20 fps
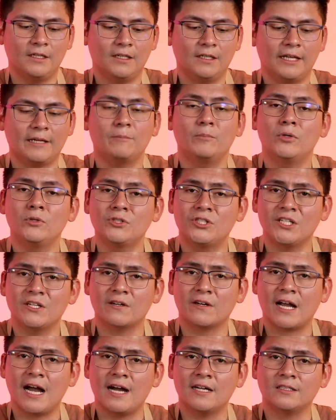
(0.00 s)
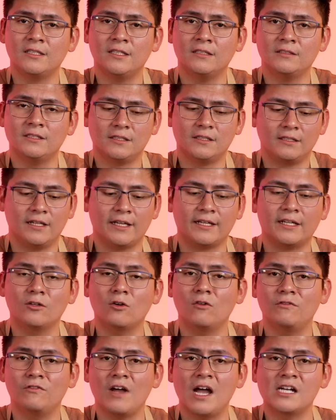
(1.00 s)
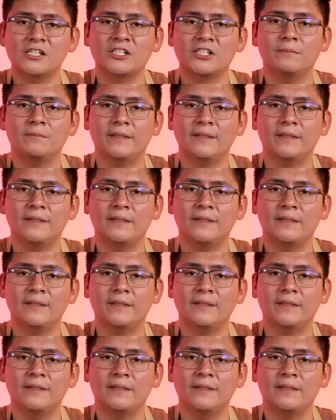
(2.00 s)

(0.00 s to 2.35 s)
like boozier cocktails, like an old-fashioned